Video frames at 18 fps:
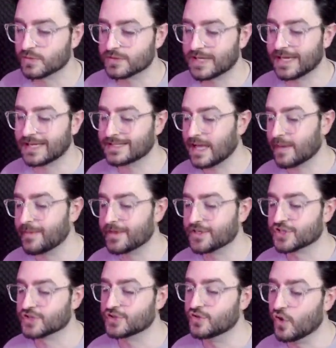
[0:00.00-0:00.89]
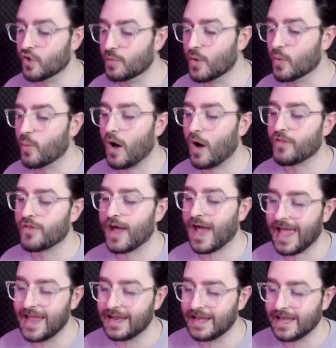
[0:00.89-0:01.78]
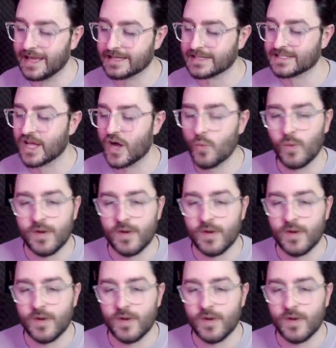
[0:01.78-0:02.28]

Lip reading: will take damage as normal while they're ADS